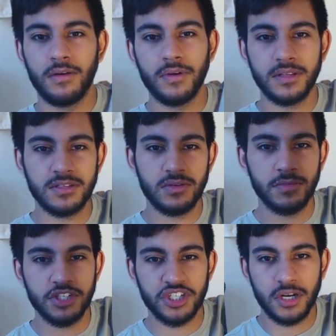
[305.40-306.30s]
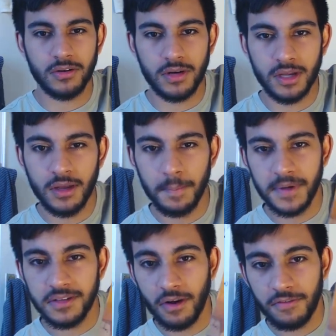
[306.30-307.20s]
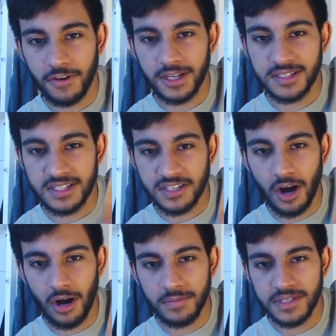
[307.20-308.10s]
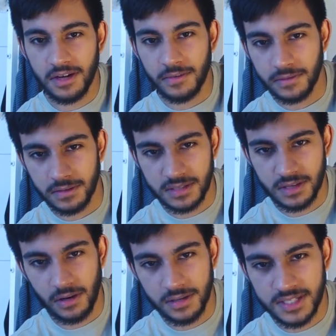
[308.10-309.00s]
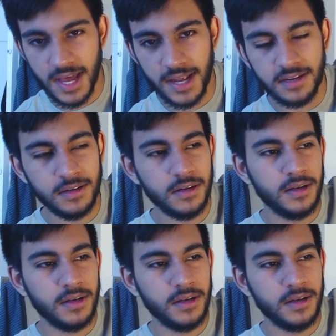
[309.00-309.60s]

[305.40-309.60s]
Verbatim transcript: Oh wait, there's too much shine on it. But you got freaking Scar himself and the scar on his head.